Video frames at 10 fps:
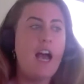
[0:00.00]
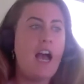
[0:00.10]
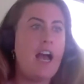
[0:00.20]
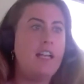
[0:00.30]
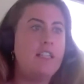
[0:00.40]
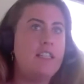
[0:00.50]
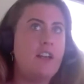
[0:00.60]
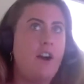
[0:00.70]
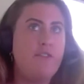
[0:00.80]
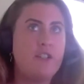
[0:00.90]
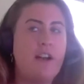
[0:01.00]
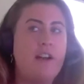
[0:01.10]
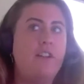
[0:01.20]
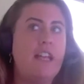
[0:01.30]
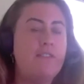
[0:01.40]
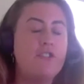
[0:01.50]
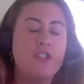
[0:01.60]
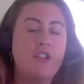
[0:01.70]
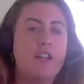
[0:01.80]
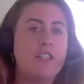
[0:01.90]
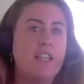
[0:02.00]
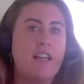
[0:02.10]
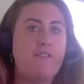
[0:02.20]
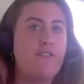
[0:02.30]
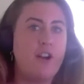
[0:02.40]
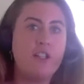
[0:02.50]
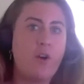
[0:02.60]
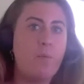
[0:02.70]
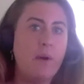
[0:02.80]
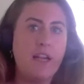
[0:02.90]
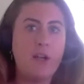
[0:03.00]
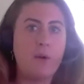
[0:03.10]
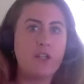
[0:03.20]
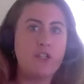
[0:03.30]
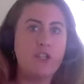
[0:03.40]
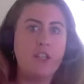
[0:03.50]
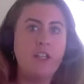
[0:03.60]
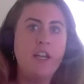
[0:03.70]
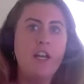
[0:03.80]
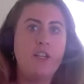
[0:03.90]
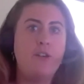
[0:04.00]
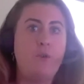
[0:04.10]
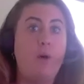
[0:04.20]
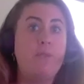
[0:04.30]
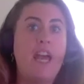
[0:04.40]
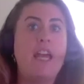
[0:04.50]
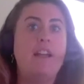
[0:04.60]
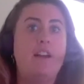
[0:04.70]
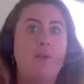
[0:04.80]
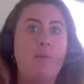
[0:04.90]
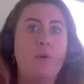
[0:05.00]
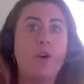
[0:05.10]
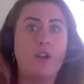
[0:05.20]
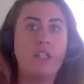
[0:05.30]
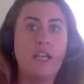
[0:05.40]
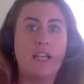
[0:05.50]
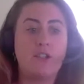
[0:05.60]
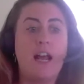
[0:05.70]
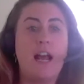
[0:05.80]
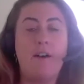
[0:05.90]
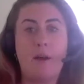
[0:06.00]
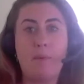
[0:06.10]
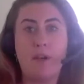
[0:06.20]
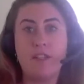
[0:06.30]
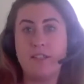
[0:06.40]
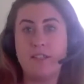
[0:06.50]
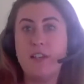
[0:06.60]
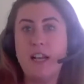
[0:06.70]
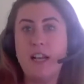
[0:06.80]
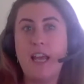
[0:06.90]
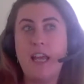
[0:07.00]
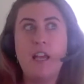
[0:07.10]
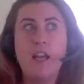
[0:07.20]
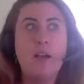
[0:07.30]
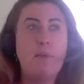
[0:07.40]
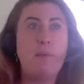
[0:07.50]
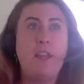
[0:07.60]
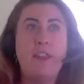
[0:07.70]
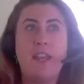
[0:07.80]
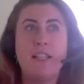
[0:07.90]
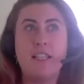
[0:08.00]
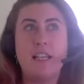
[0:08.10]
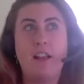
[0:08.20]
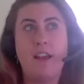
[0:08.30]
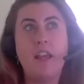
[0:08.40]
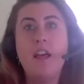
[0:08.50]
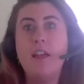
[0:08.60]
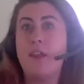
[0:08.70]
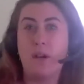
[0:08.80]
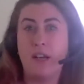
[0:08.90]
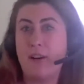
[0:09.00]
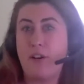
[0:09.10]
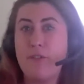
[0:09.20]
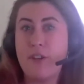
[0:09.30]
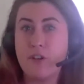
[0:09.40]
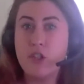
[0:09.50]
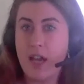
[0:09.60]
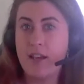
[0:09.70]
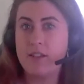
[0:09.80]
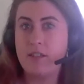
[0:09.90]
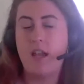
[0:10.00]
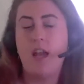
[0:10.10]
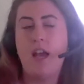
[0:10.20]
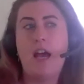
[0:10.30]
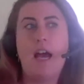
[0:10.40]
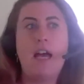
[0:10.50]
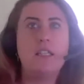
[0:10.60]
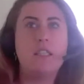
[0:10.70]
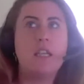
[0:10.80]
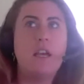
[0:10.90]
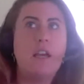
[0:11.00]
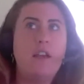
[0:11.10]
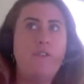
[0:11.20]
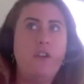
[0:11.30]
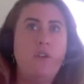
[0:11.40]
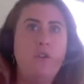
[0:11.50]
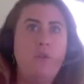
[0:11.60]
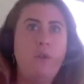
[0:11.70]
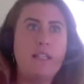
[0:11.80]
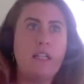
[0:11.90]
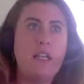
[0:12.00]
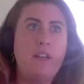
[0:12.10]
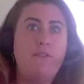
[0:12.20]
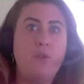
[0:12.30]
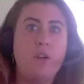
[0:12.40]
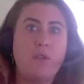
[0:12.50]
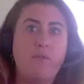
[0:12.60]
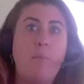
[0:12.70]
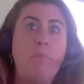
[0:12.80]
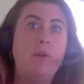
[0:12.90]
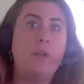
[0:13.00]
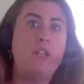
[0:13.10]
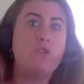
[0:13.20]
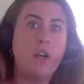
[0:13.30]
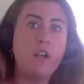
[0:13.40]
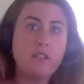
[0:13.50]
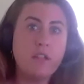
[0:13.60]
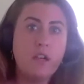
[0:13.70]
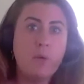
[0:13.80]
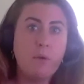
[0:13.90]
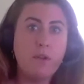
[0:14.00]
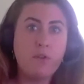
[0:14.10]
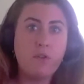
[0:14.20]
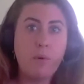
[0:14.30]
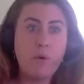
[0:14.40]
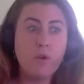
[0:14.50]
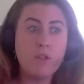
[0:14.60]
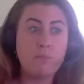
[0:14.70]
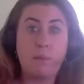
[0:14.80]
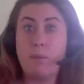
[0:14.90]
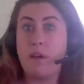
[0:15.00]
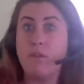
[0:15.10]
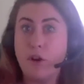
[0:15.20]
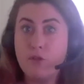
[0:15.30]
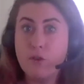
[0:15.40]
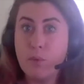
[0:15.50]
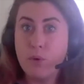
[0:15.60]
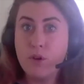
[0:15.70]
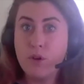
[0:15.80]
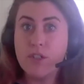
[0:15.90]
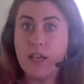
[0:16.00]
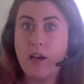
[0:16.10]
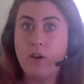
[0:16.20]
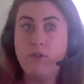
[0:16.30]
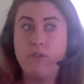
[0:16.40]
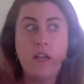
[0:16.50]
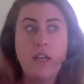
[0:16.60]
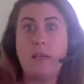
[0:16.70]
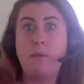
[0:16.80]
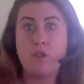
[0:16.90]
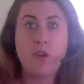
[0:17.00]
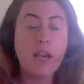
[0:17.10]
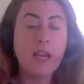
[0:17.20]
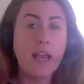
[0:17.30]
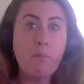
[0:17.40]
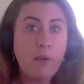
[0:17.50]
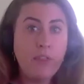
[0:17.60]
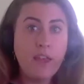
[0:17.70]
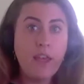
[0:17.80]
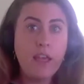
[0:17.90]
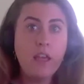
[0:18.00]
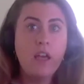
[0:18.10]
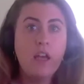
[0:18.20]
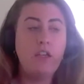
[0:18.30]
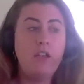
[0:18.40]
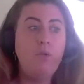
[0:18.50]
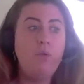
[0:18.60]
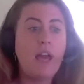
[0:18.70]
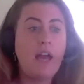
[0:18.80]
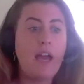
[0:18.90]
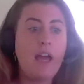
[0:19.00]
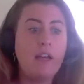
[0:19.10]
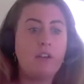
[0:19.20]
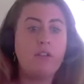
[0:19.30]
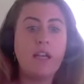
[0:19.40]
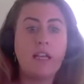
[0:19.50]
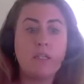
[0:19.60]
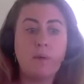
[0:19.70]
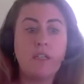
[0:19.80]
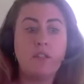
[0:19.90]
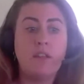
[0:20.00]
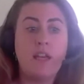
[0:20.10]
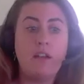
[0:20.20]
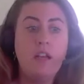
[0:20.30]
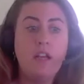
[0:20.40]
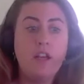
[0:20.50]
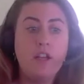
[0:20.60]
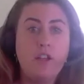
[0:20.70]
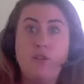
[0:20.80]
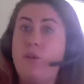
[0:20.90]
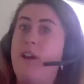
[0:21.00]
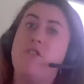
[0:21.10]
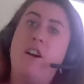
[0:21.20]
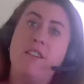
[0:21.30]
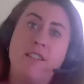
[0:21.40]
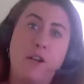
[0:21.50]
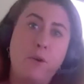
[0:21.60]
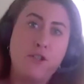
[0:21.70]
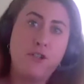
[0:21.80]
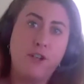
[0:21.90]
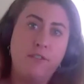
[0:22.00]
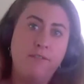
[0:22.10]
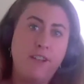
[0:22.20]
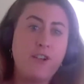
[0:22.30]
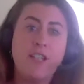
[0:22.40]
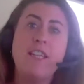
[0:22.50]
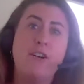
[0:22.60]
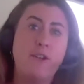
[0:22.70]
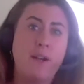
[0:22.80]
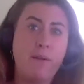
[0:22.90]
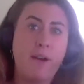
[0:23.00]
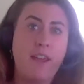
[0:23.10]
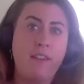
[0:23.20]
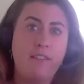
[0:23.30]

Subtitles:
And I've just found that, like, even just asking that first opening question, you obtain a lot more context on how that person is feeling, maybe the things that like they want to get off their chest. And if you as a lead focus around building trust with your reports, maybe being vulnerable yourself, demonstrating empathy, you can create that space. So then you don't have to ask that question. They're going to tell you anyway.